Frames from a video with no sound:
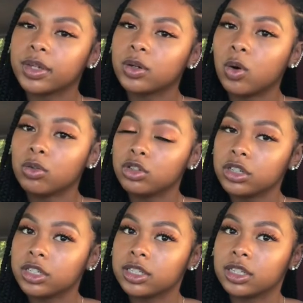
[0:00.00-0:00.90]

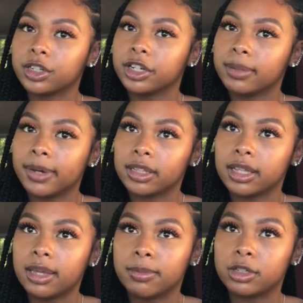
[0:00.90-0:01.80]
cultures and learning about
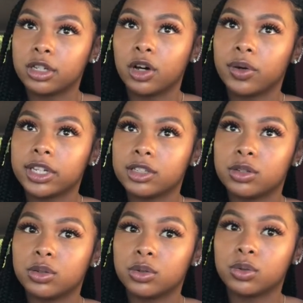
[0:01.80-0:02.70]
them, to going
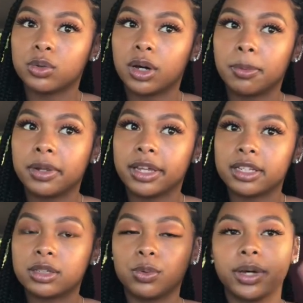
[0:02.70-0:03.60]
to a
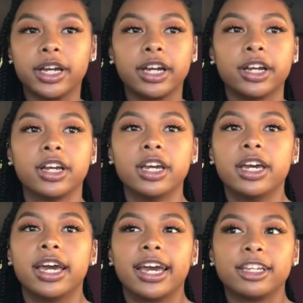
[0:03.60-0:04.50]
place where
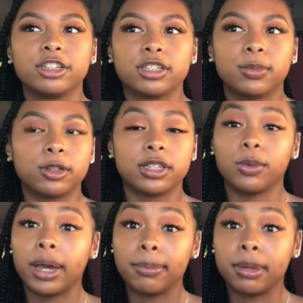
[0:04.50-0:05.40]
it's just mostly
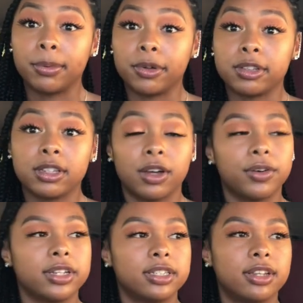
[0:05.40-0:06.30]
white people. So
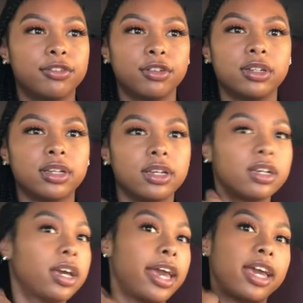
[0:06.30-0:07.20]
it's different,
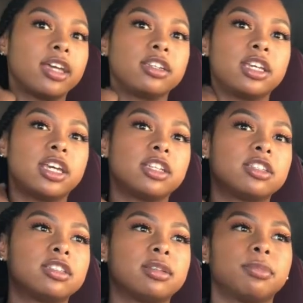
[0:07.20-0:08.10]
and it's
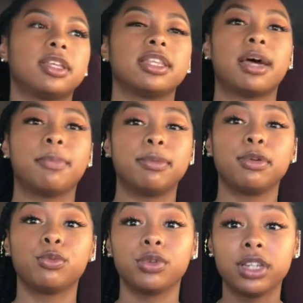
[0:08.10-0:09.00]
something that made me
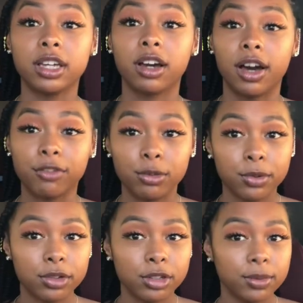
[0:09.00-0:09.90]
really
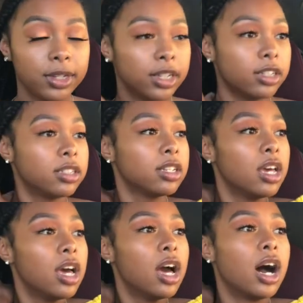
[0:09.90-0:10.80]
uncomfortable, to be honest,
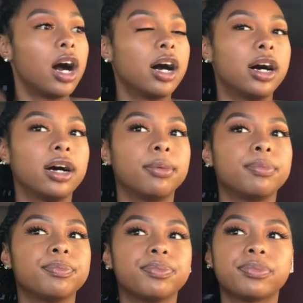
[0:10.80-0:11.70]

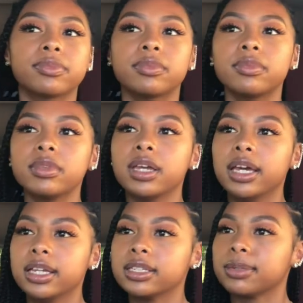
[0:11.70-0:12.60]
and
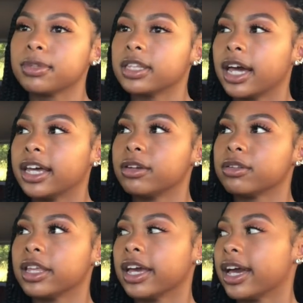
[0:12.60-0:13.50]
something that I don't
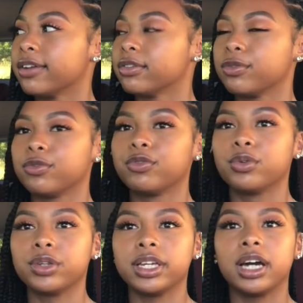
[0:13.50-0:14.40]
think I ever
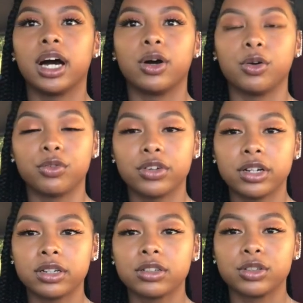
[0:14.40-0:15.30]
fully got
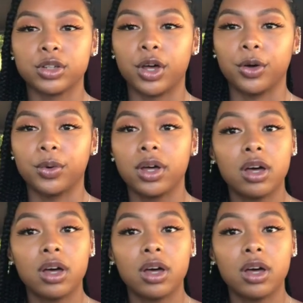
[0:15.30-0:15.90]
over. So